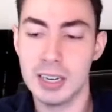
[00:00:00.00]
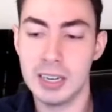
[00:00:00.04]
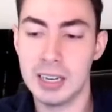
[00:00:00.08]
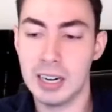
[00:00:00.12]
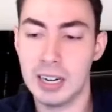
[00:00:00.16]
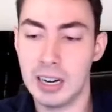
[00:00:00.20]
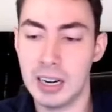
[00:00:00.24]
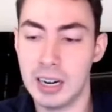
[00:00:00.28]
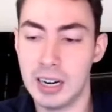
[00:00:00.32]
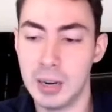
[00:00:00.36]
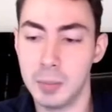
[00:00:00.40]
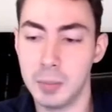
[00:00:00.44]

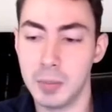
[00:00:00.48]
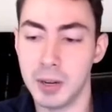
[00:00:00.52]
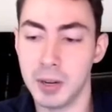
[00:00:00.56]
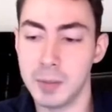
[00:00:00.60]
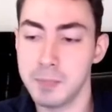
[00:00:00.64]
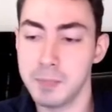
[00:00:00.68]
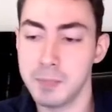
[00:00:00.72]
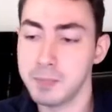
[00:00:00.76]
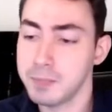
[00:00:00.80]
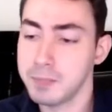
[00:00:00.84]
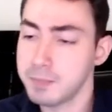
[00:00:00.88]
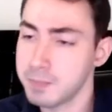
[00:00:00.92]

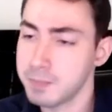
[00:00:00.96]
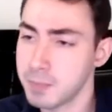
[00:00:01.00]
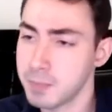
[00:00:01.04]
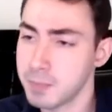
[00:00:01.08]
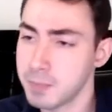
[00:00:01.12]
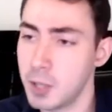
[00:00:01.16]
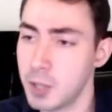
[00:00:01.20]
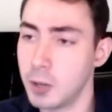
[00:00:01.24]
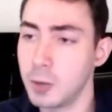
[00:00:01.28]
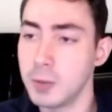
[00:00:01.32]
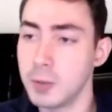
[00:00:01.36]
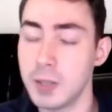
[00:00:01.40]
But
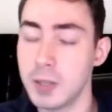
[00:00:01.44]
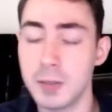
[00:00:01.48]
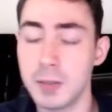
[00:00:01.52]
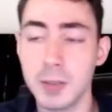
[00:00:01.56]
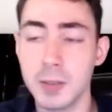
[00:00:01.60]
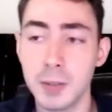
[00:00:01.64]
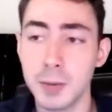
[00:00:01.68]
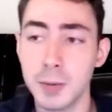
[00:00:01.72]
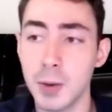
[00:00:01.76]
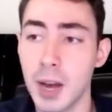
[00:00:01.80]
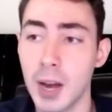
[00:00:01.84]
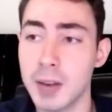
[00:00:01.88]

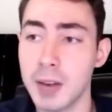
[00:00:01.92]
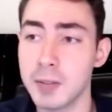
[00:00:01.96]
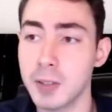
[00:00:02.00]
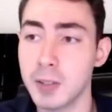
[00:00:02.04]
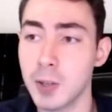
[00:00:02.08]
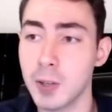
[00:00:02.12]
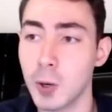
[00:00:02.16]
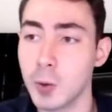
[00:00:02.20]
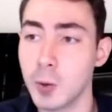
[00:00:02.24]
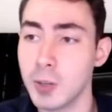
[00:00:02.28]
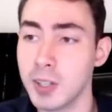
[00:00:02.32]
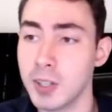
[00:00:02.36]
even if you
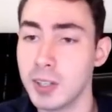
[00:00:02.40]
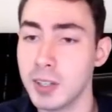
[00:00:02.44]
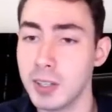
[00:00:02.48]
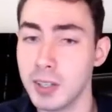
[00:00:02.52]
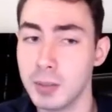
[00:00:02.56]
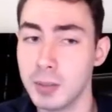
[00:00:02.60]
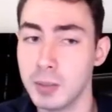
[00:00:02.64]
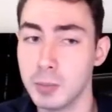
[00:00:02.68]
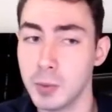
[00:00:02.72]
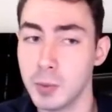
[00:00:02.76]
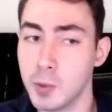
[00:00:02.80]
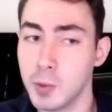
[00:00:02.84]
haven't coded
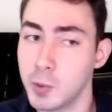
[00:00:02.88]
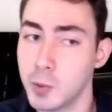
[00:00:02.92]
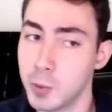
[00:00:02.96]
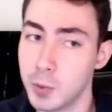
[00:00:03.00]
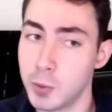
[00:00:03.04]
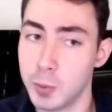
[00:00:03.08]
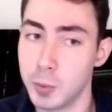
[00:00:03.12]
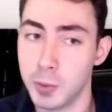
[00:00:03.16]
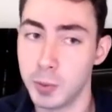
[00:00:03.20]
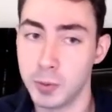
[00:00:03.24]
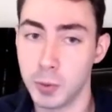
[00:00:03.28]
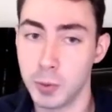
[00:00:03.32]
in
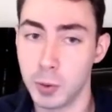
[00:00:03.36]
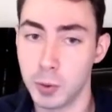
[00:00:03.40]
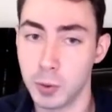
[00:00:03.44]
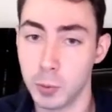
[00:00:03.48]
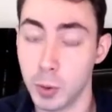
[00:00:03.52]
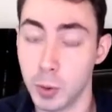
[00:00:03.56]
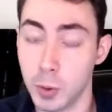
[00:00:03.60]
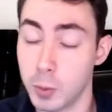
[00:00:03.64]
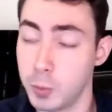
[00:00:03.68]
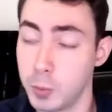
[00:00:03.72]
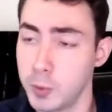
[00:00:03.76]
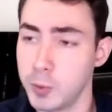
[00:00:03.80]
Bluetooth
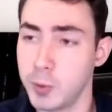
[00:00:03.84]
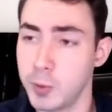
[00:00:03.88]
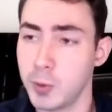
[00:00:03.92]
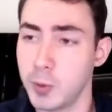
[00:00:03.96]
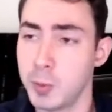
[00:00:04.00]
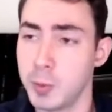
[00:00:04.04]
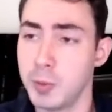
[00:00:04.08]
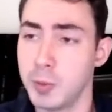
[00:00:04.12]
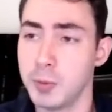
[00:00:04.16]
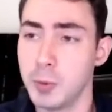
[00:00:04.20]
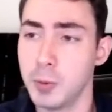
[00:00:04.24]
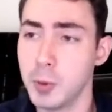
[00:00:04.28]

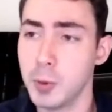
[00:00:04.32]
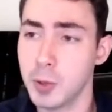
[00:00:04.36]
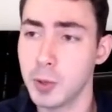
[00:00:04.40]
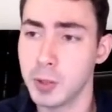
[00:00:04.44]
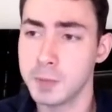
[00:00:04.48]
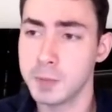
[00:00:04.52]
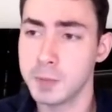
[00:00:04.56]
before,